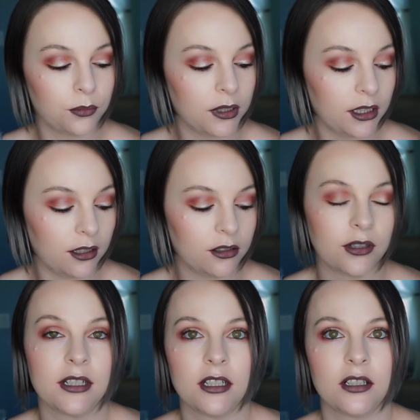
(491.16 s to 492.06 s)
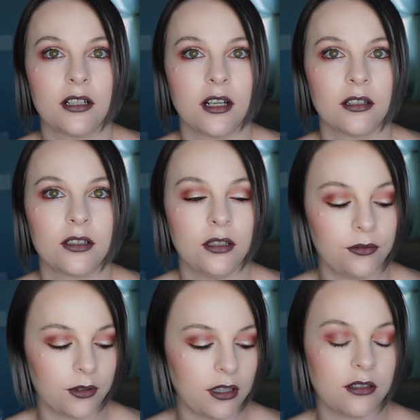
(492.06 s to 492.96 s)
really good transition color too
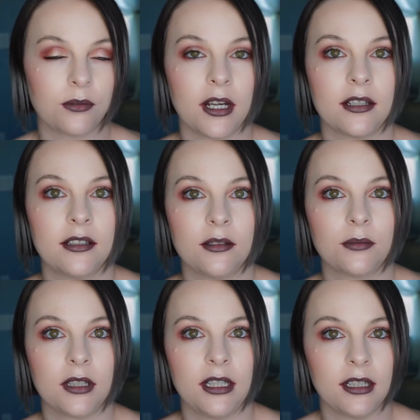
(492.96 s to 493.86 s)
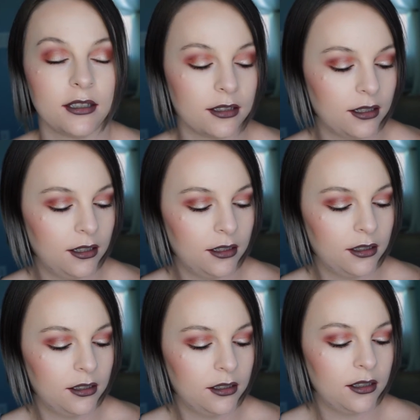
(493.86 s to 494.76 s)
for these reds. It really is.
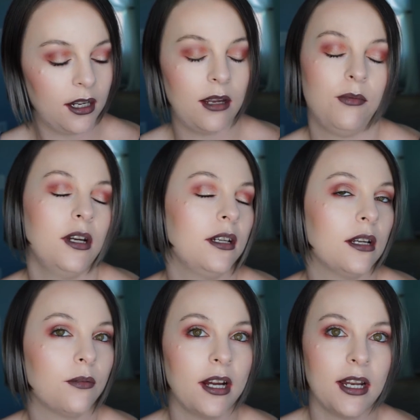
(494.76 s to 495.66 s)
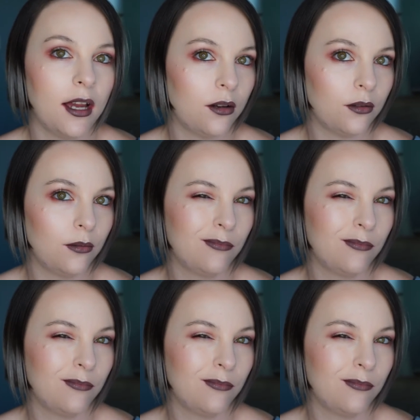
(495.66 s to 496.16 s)
I'm wearing it right now.